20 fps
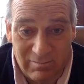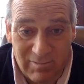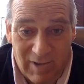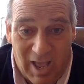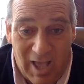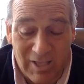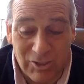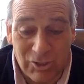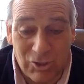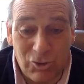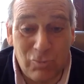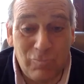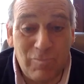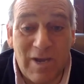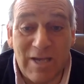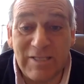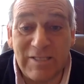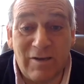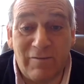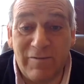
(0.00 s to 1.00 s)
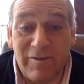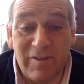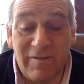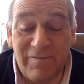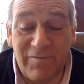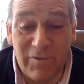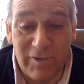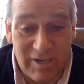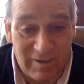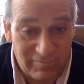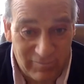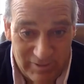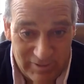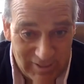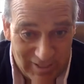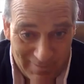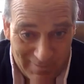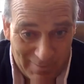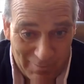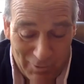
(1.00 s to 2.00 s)
I'll shoot myself in the foot every
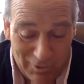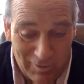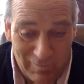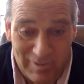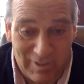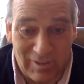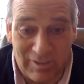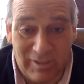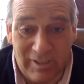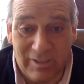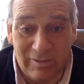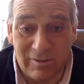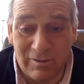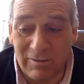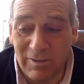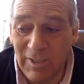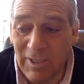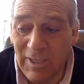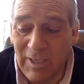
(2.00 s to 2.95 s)
time I'm going to be a leader.